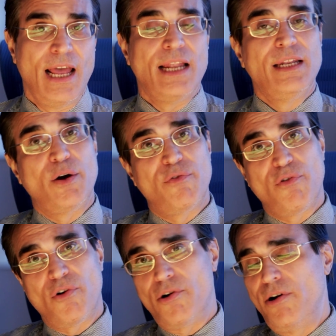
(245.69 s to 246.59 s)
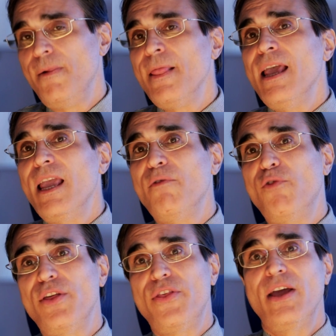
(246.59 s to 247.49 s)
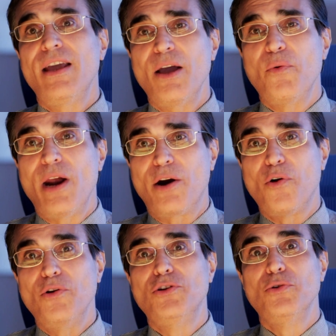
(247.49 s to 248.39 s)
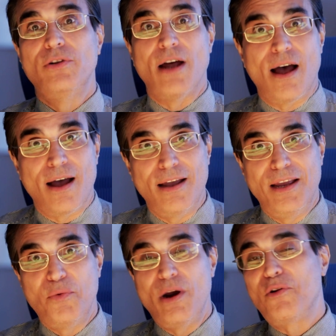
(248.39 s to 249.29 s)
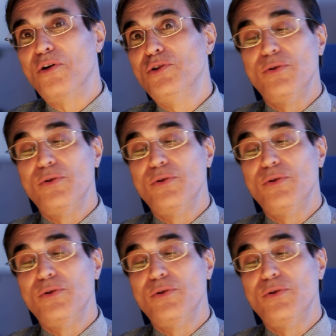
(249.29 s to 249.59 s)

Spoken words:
Therefore, if we think we are going to die, we are going to